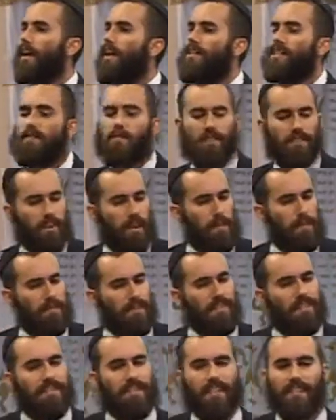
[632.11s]
So Mr.
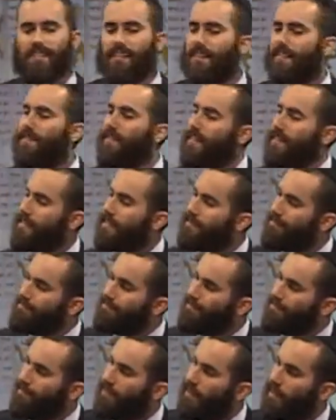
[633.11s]
Epstein says like this,
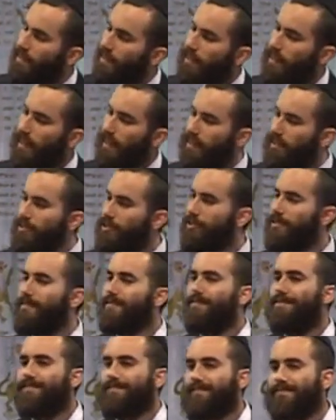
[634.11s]

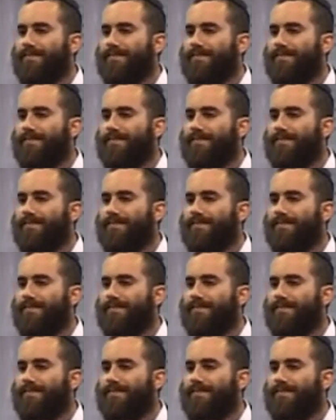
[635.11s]
Angel,